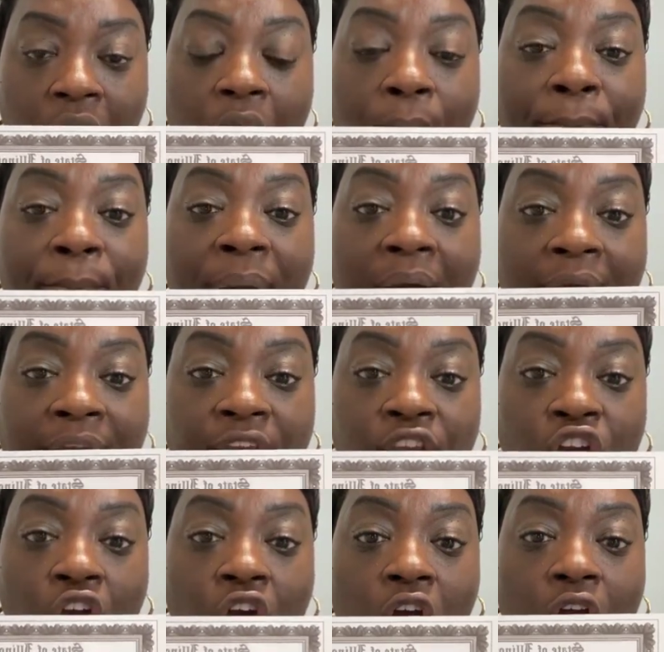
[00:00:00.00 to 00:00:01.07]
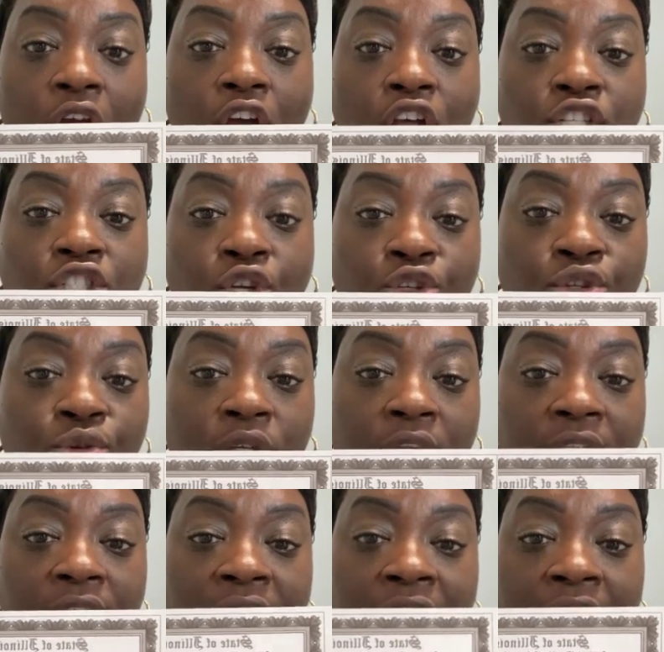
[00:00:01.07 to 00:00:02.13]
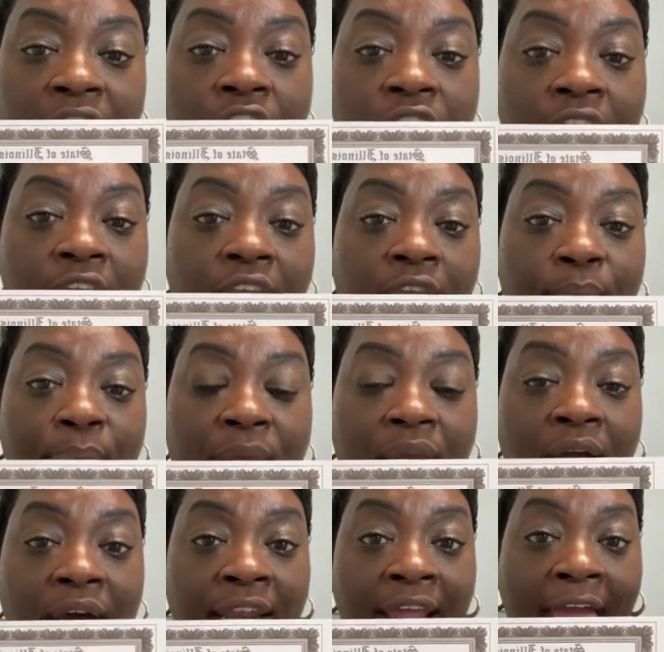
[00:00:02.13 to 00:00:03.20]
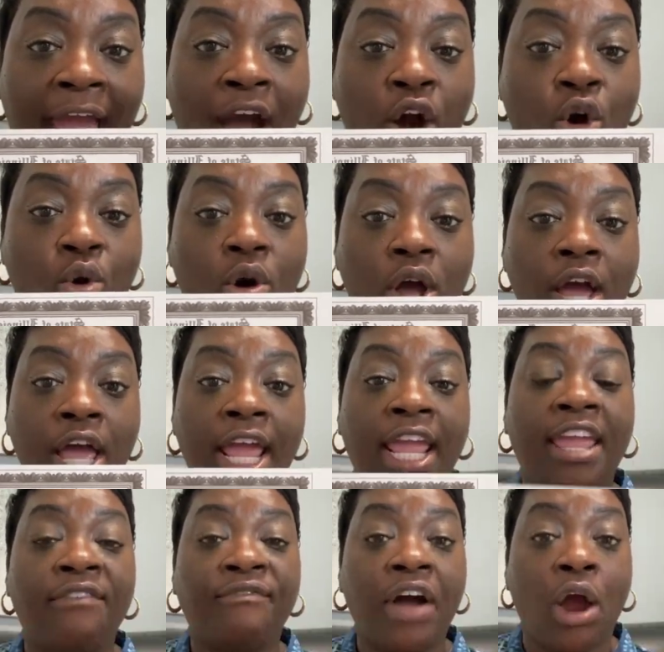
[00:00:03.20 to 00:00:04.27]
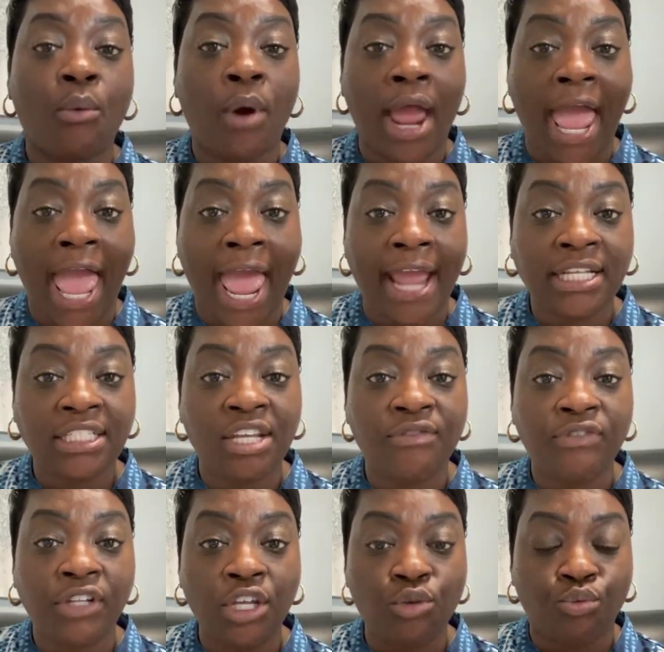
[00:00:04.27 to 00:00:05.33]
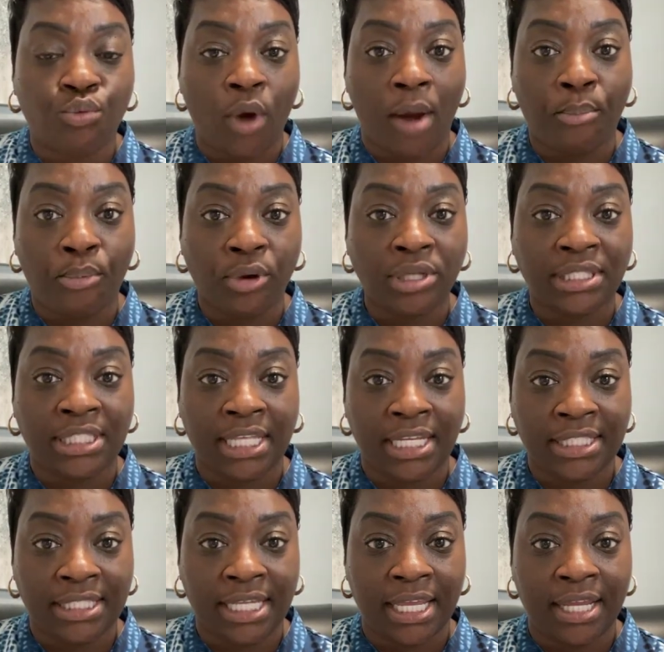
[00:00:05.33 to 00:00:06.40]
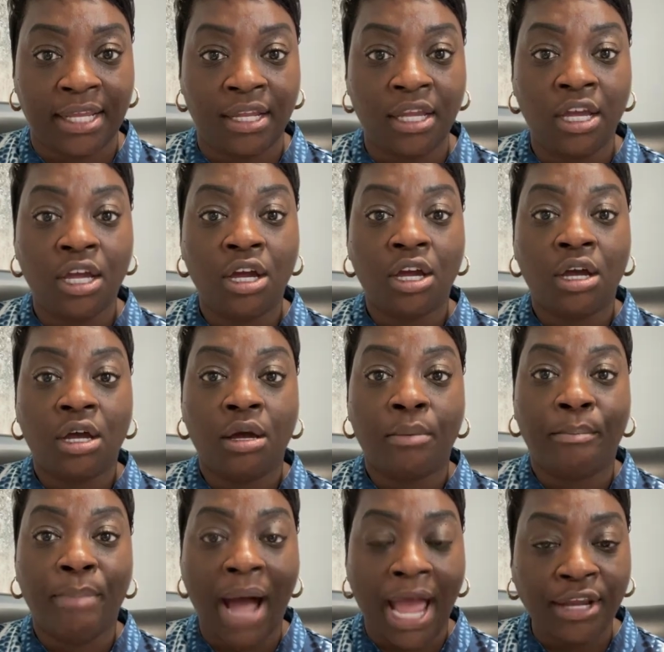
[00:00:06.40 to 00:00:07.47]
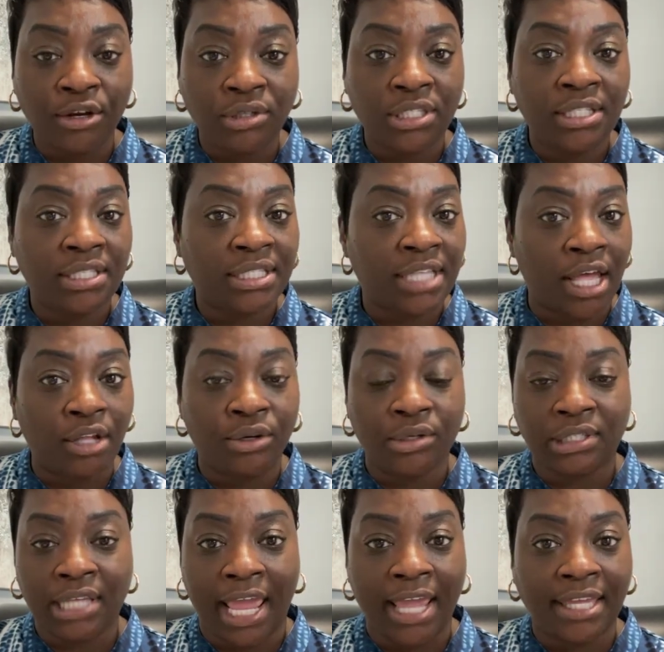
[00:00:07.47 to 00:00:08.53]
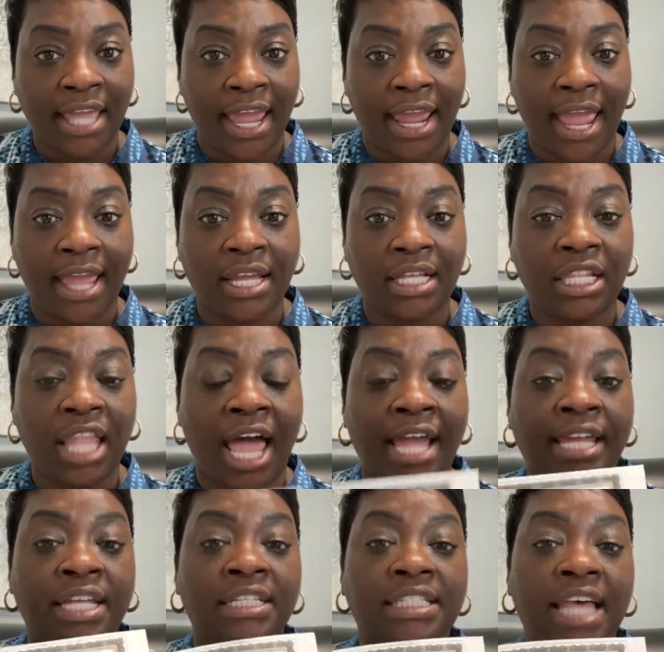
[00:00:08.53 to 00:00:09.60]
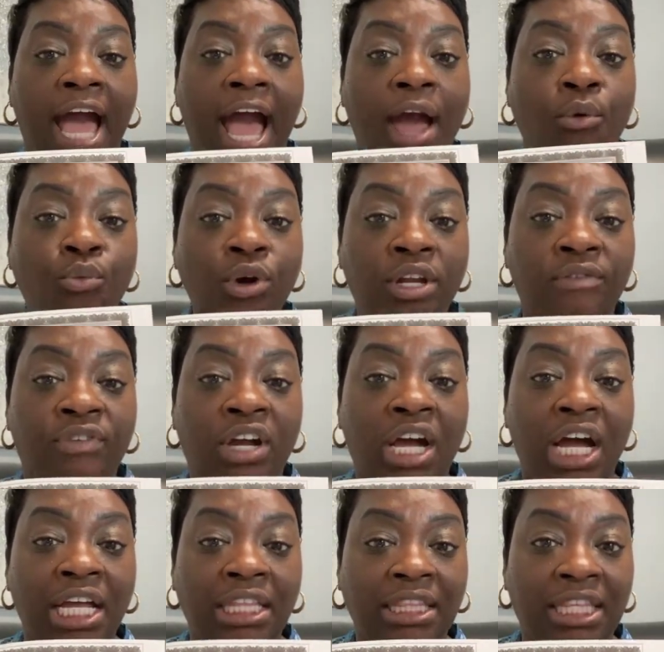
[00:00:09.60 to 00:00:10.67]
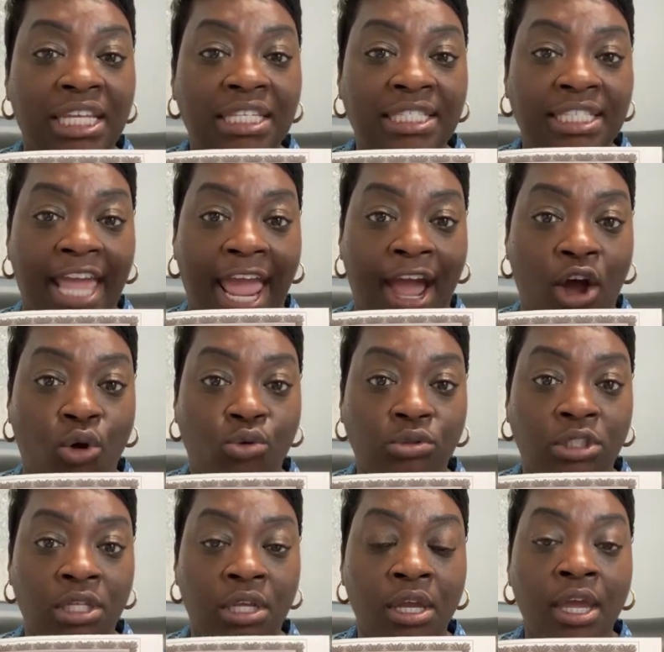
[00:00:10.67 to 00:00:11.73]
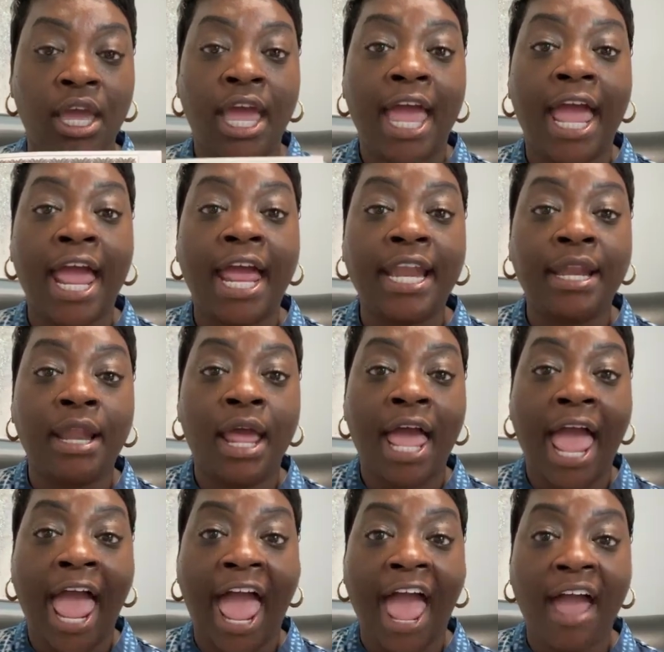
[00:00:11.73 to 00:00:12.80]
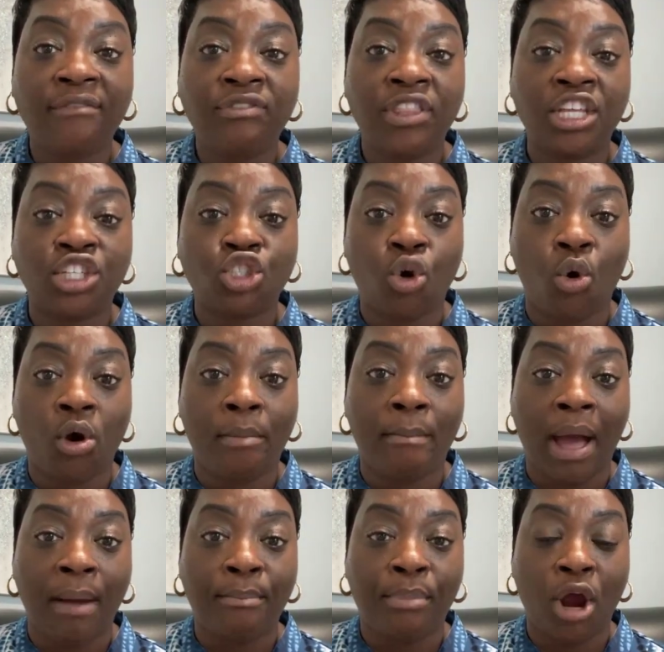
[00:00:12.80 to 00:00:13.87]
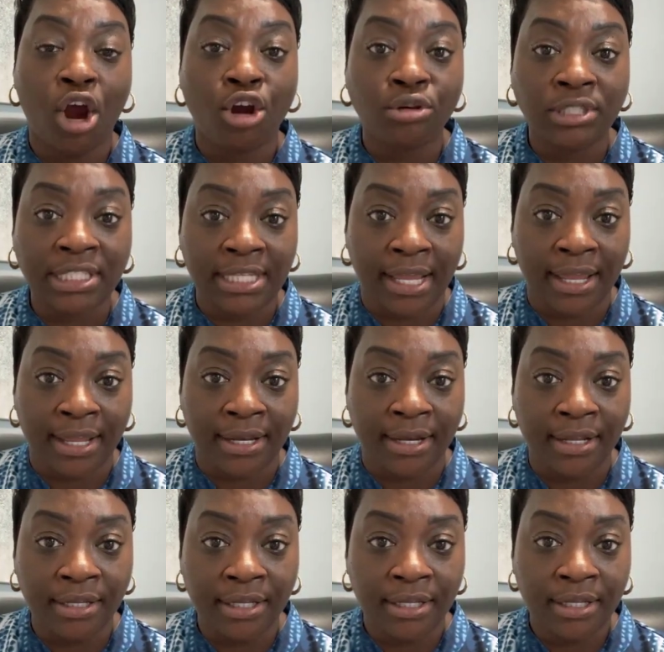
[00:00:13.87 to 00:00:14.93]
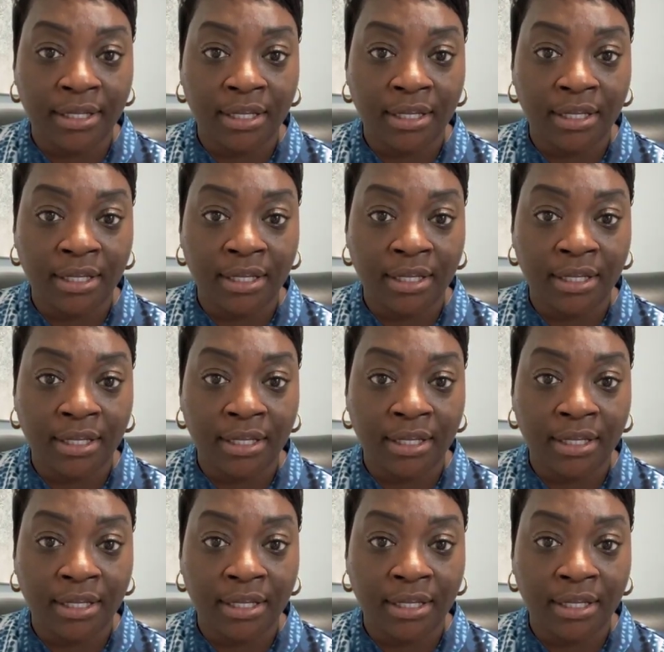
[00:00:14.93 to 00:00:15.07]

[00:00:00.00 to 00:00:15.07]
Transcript: A pocket card. So you can see it can be cut out. If I were actively representing buyers and sellers, aka clients, I would have cut this out and have this on my person